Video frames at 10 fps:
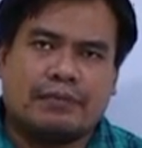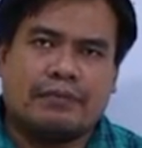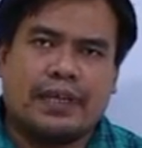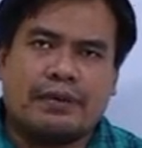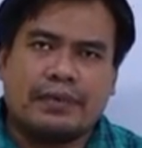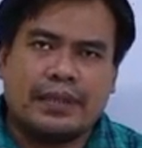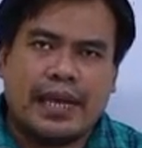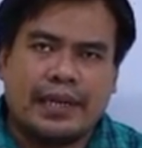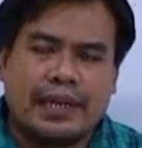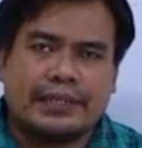whenever
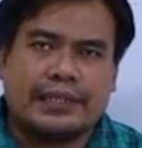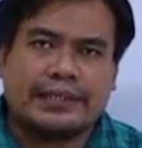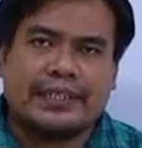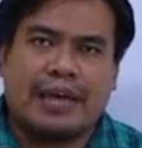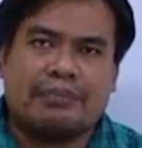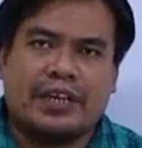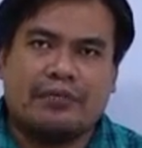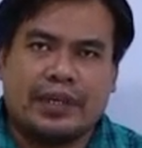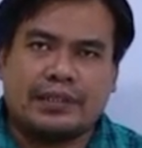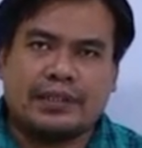that insect tap their
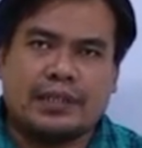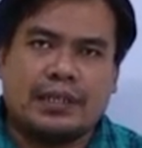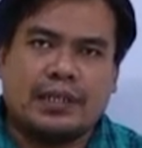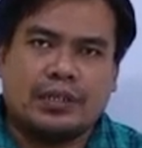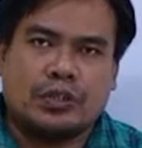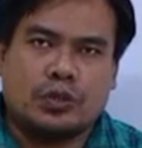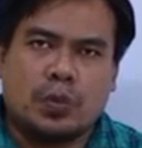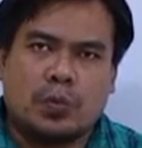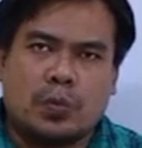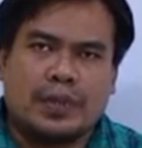wings,
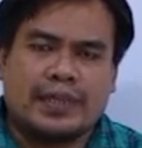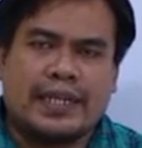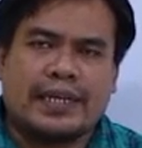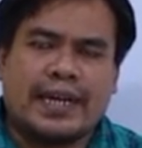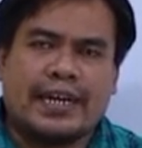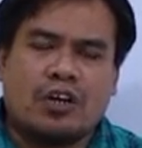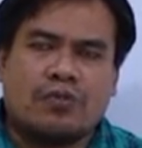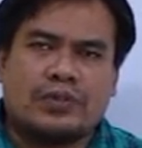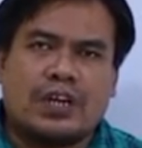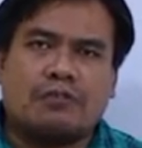so that kind
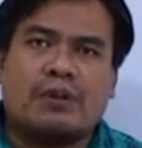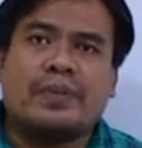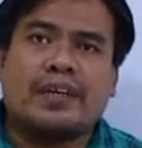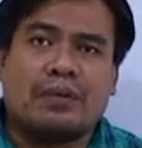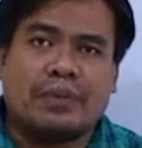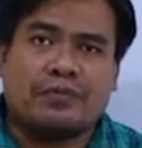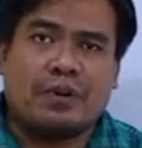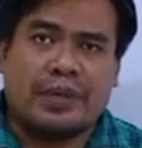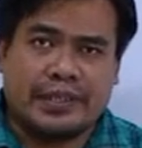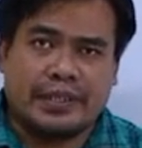of sound will be coming
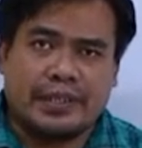from it.